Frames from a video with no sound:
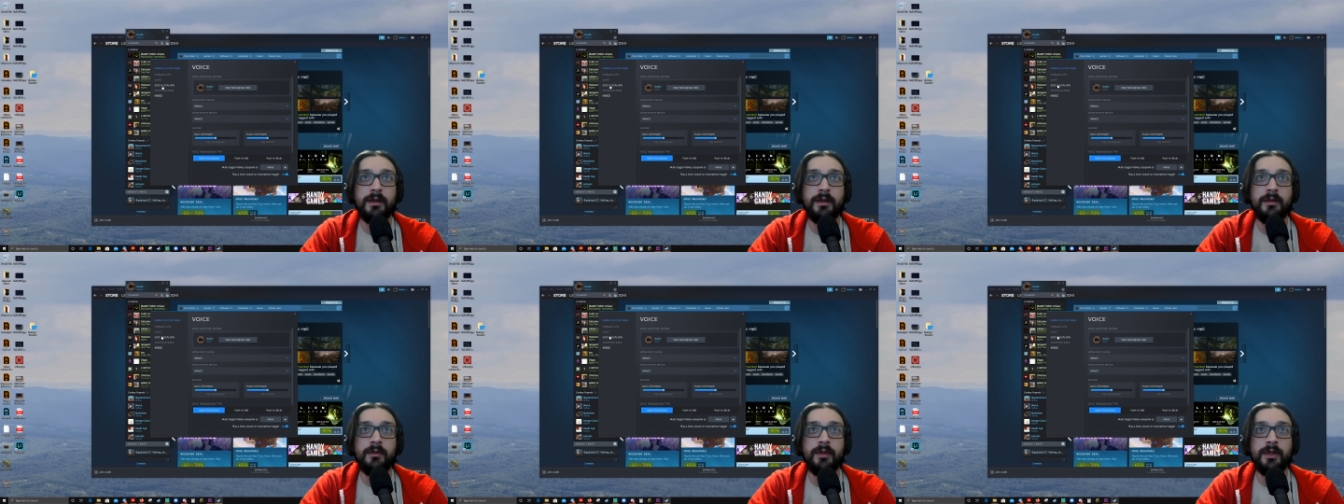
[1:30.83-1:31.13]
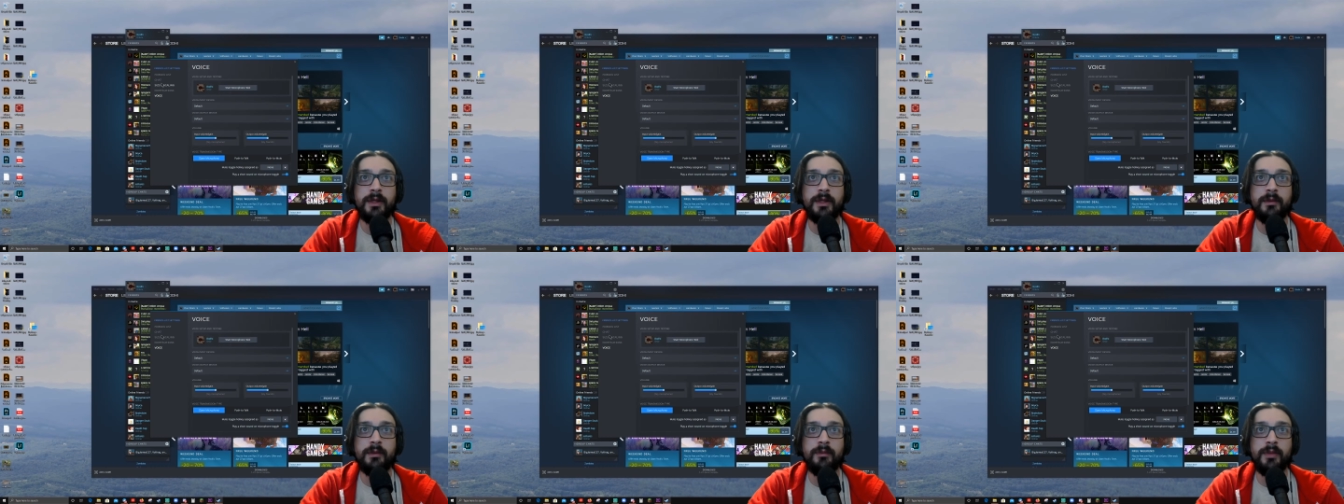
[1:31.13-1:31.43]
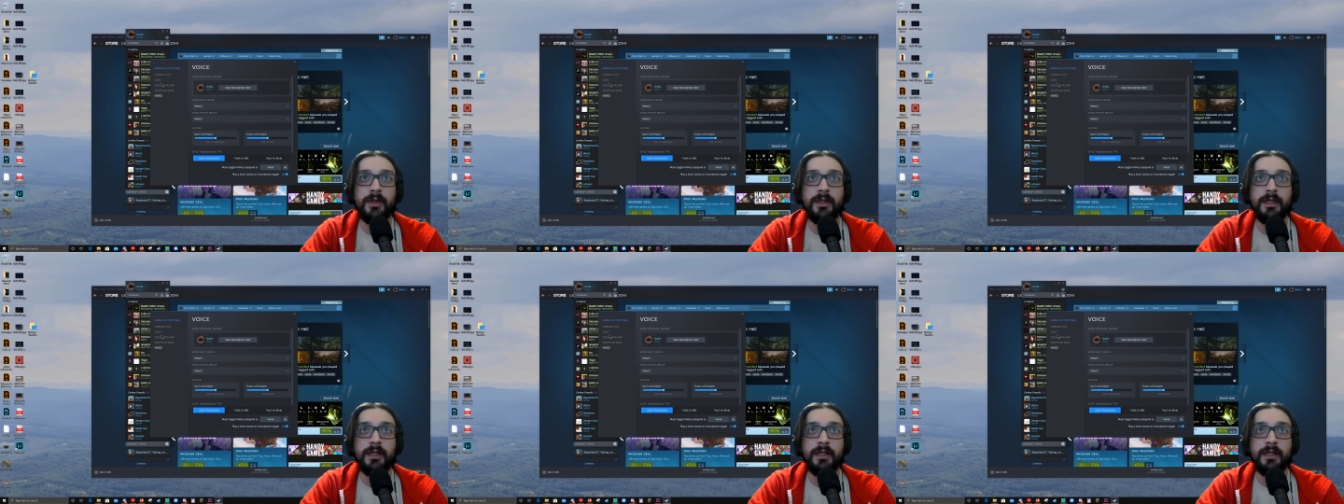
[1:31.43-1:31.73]
But
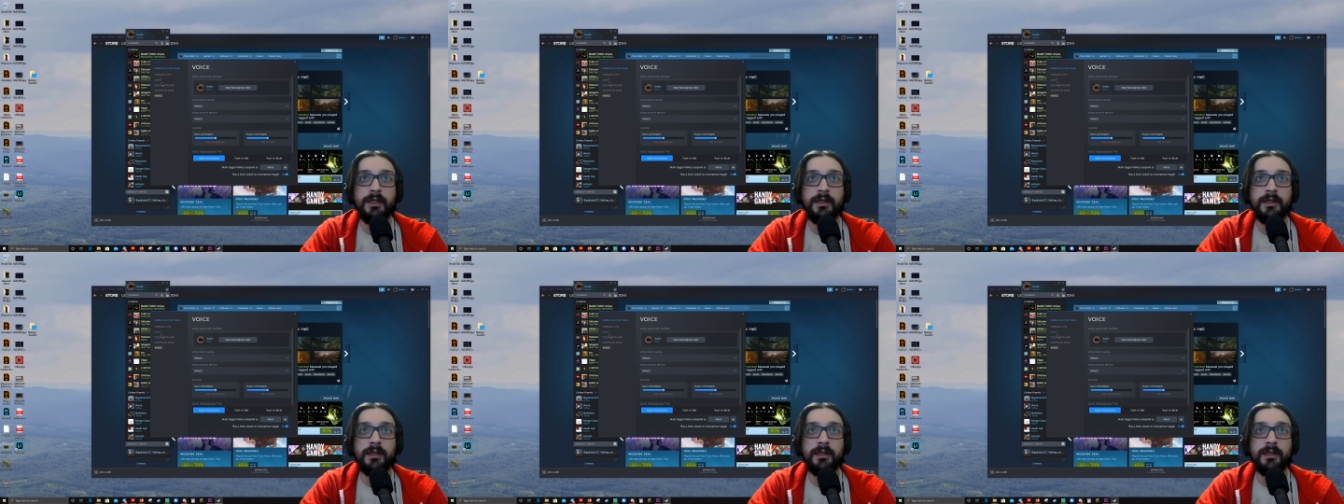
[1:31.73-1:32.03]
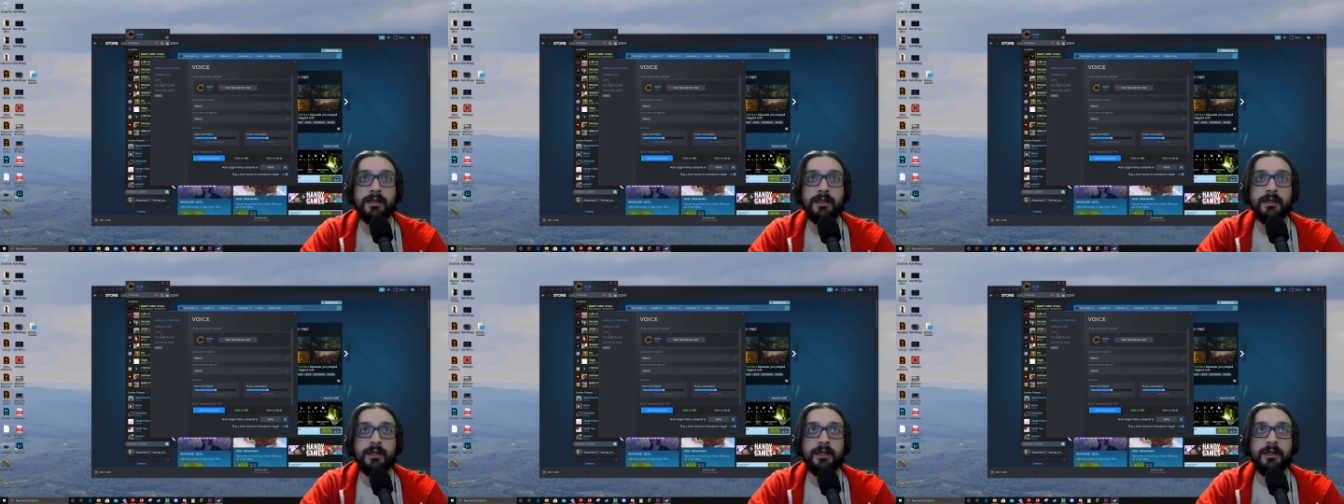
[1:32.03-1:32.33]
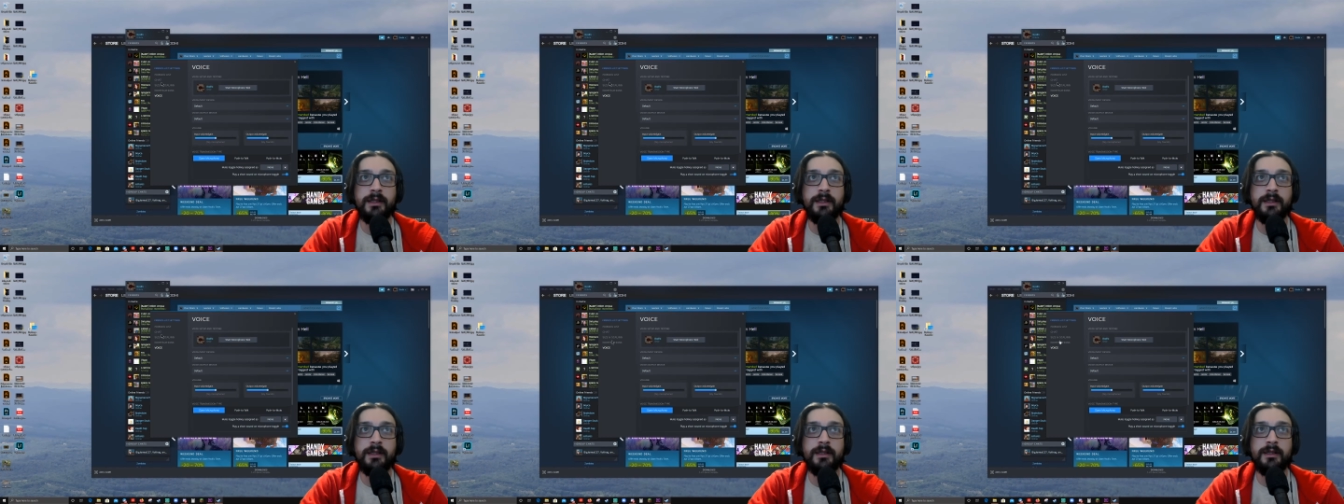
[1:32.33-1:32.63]
but they they
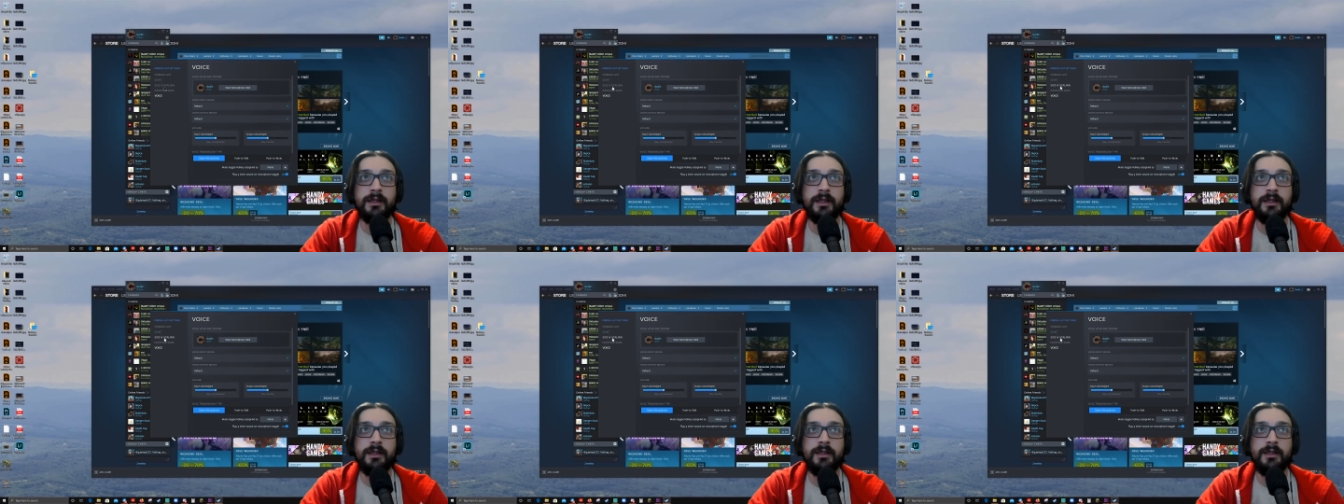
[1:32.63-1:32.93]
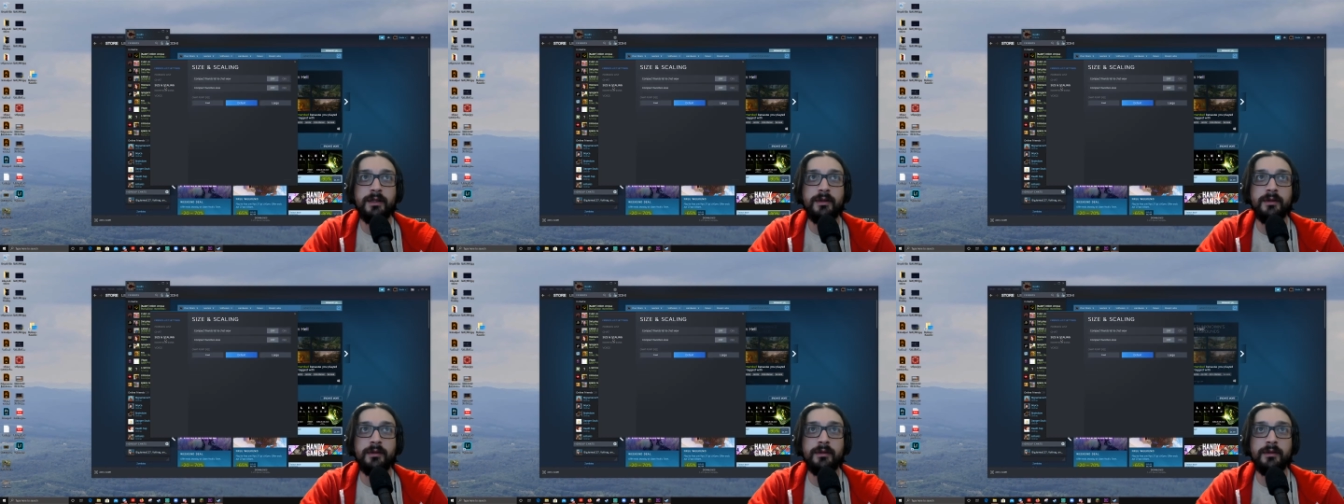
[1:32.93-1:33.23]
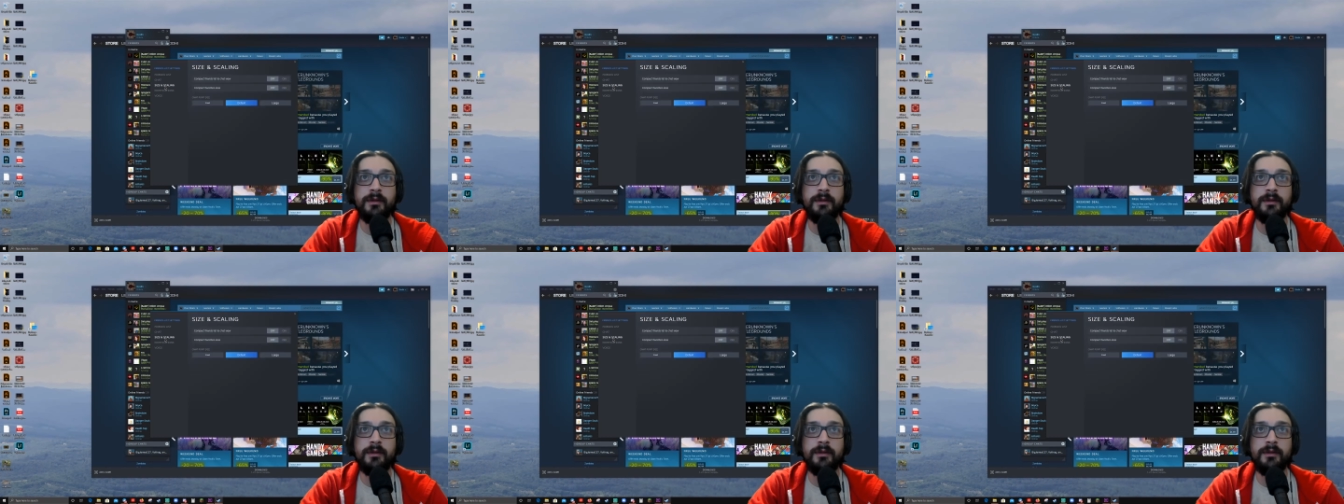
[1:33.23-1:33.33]
they don't.